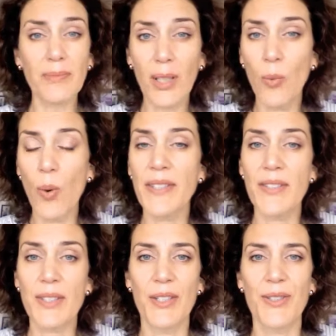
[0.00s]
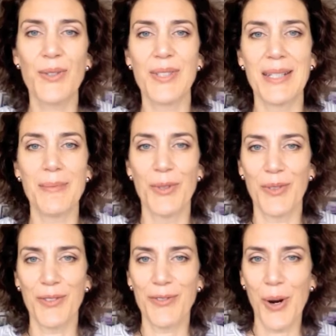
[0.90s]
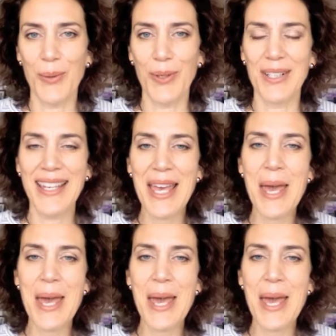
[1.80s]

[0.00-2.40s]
what skills you need moving forward,